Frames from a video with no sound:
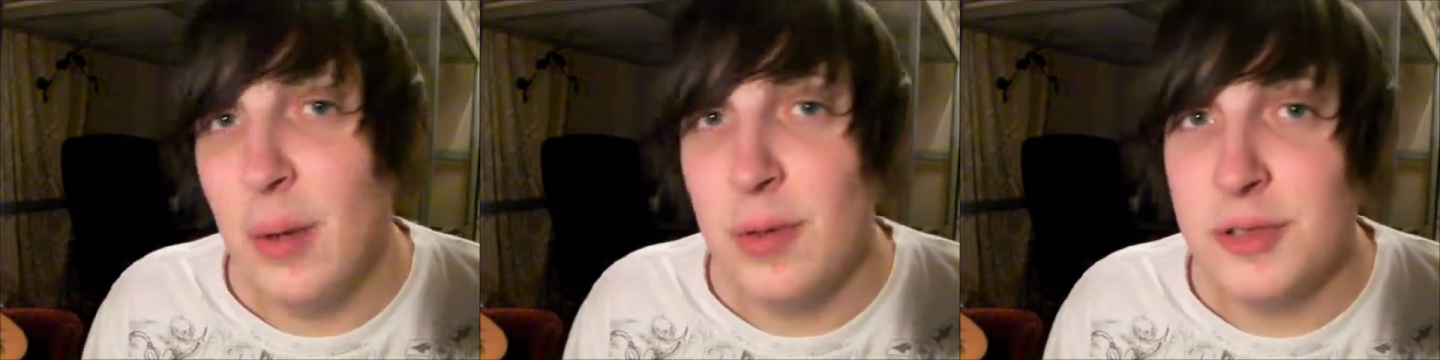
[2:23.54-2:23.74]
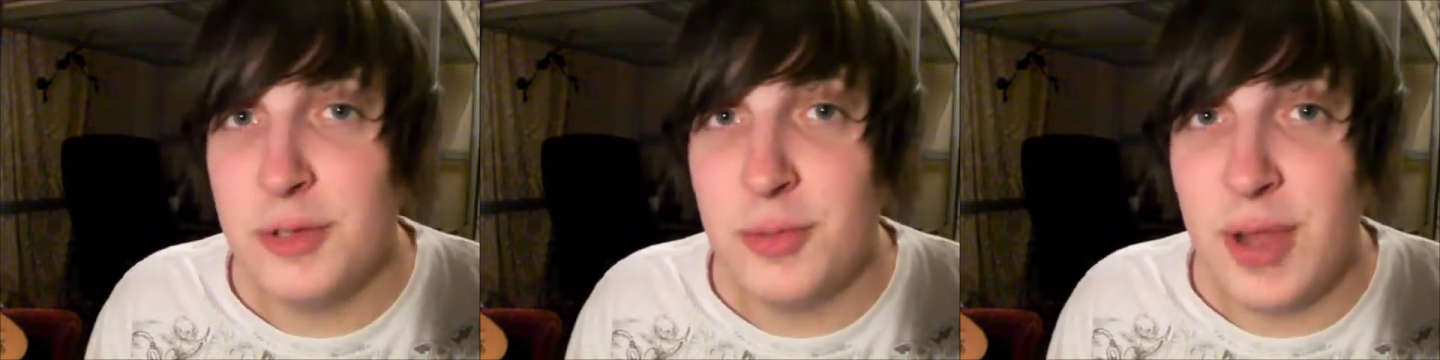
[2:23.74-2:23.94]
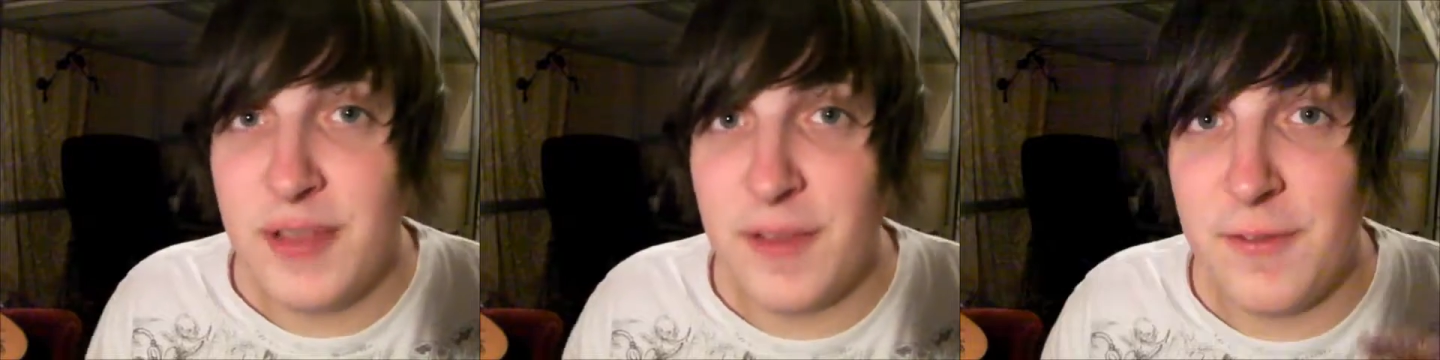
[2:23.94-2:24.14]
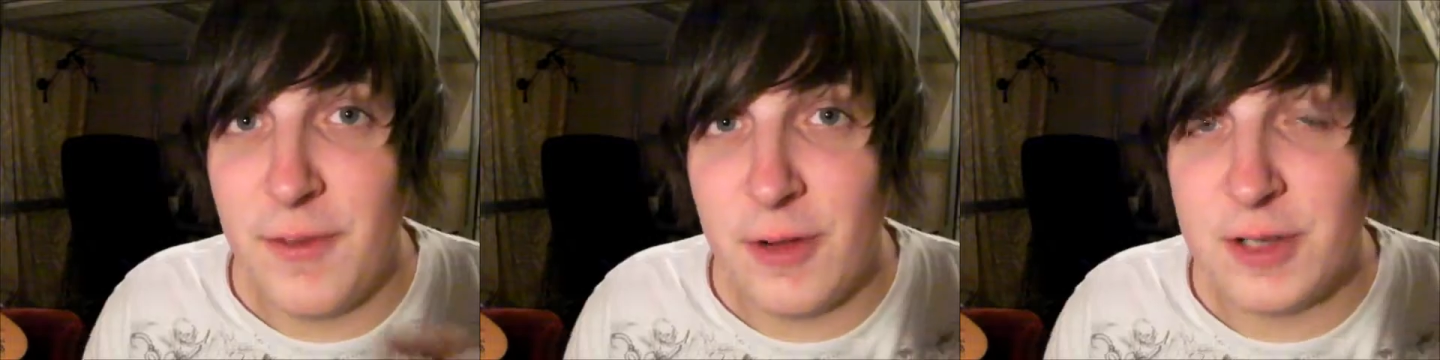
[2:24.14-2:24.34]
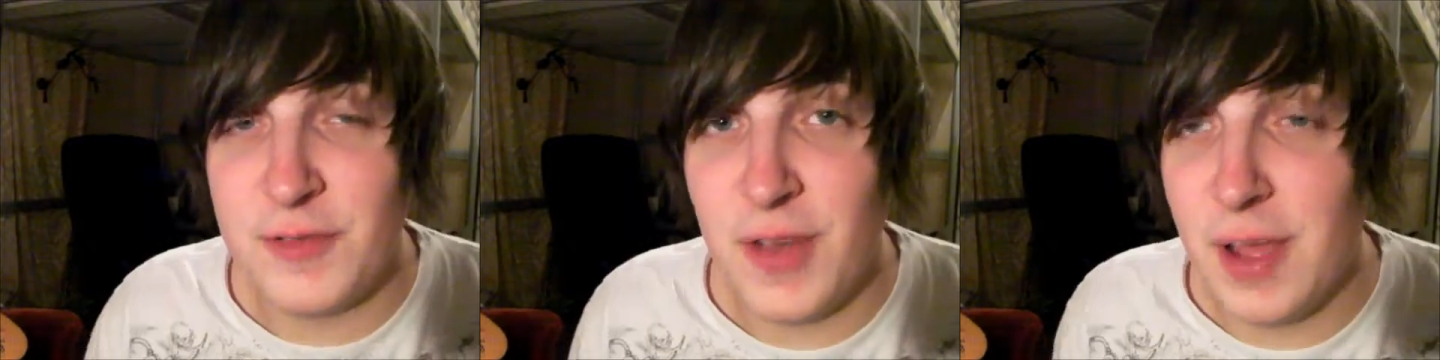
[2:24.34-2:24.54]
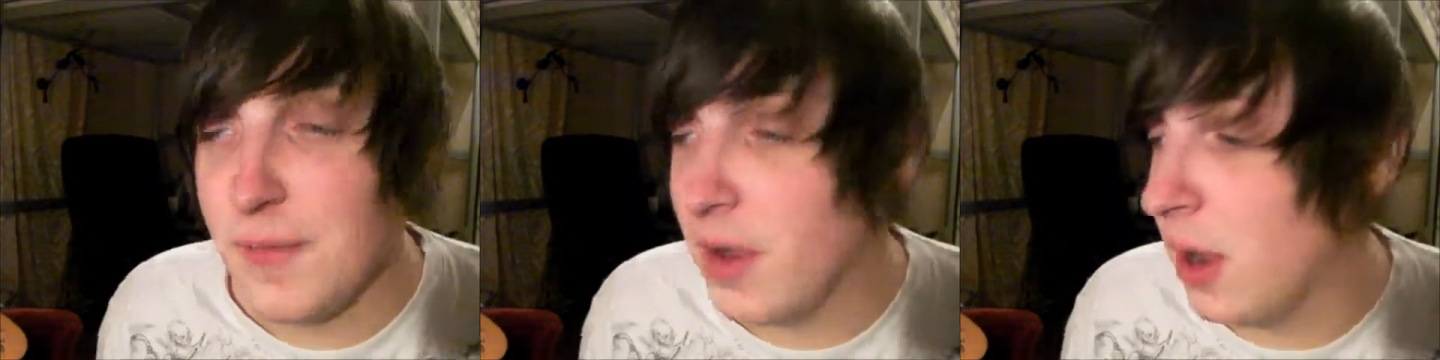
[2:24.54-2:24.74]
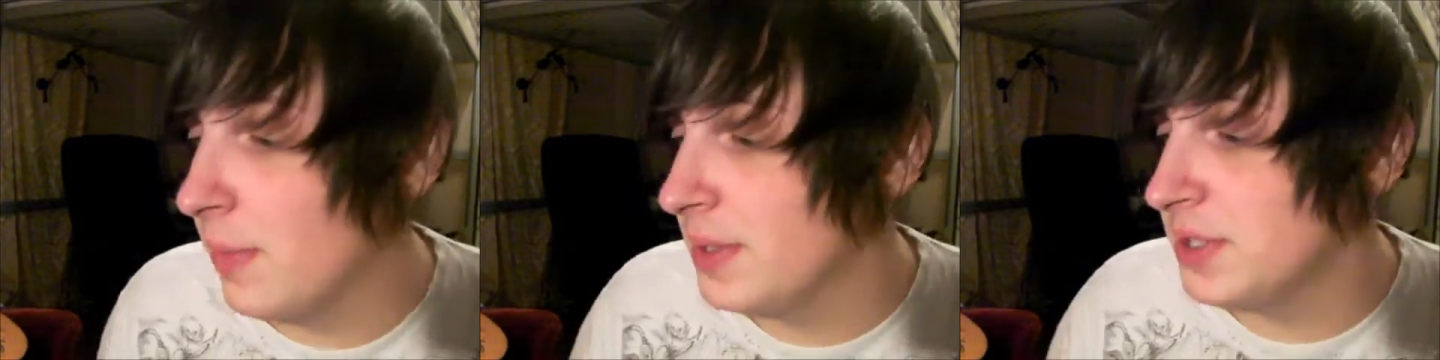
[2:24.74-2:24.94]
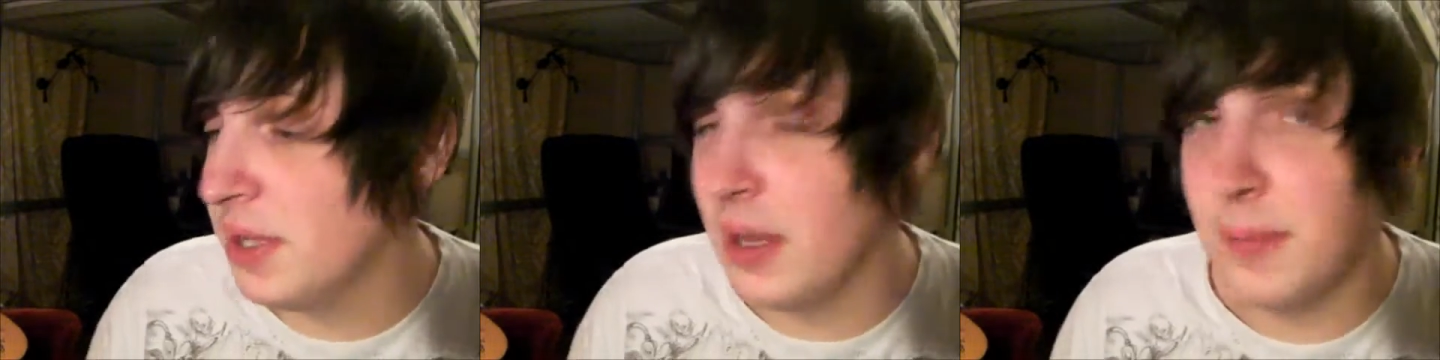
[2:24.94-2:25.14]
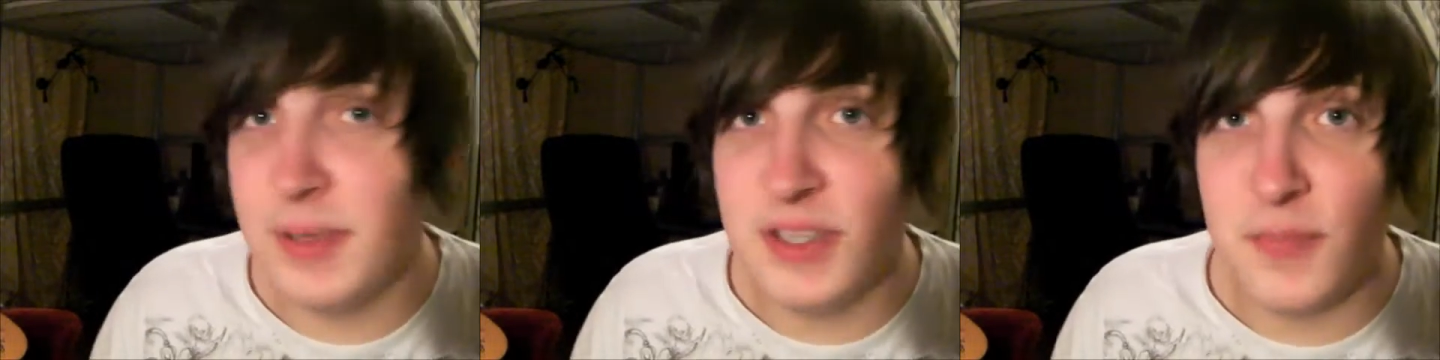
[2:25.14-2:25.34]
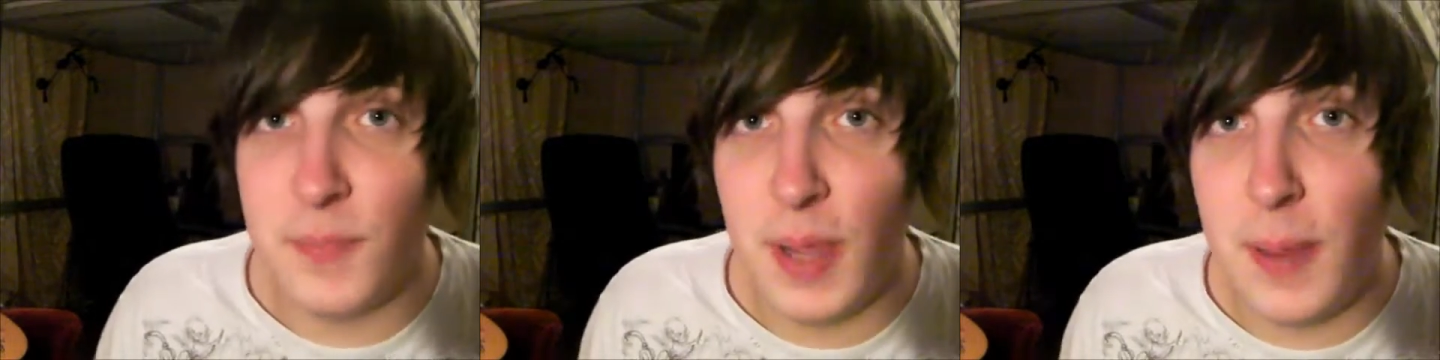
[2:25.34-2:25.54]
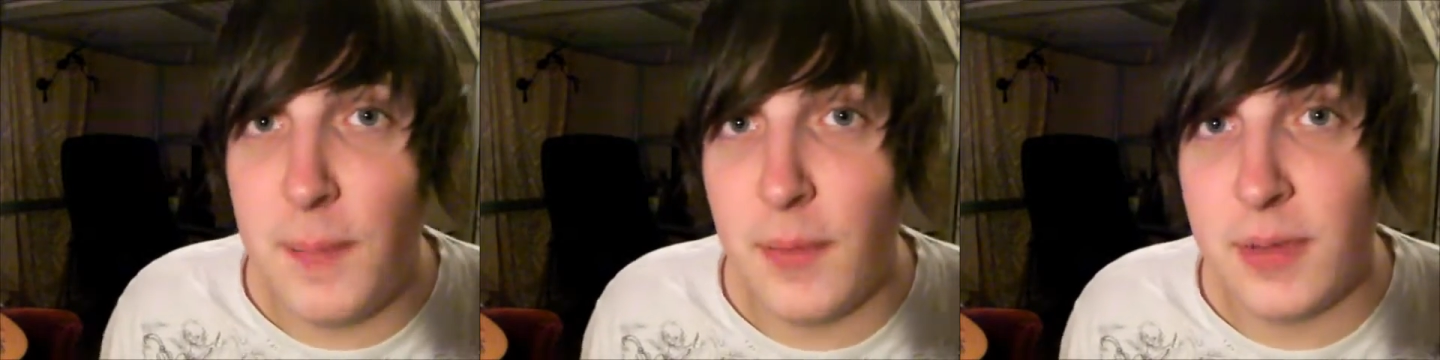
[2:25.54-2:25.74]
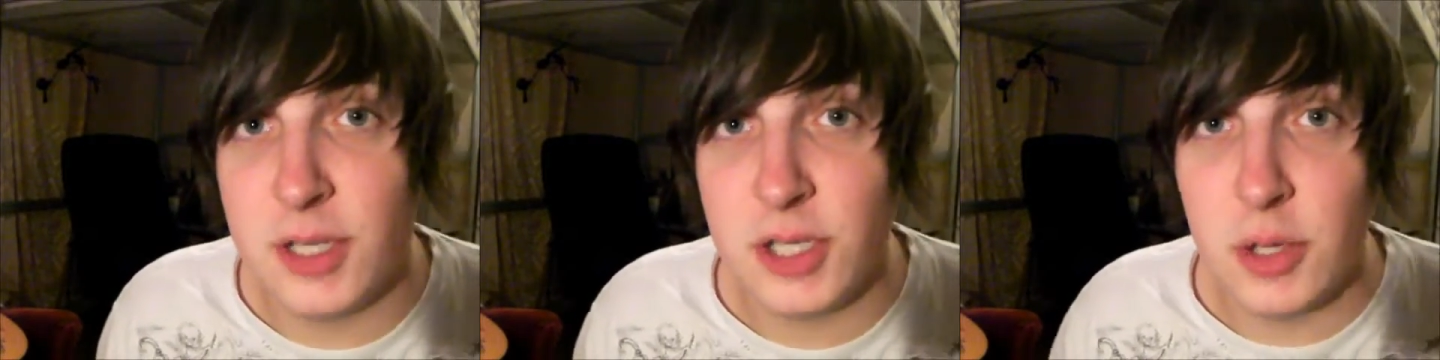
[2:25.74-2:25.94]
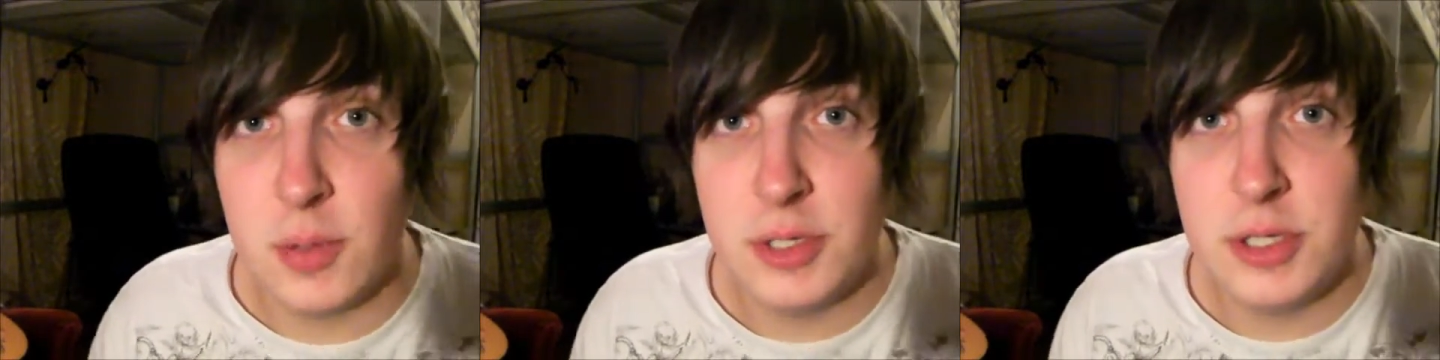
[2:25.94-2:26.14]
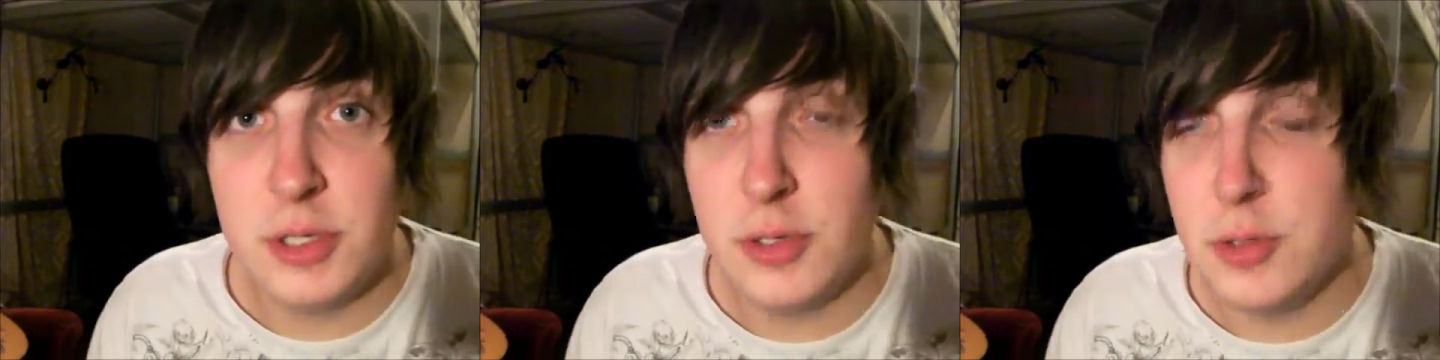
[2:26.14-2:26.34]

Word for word: I wanted to write the first five comments on a piece of paper and show it to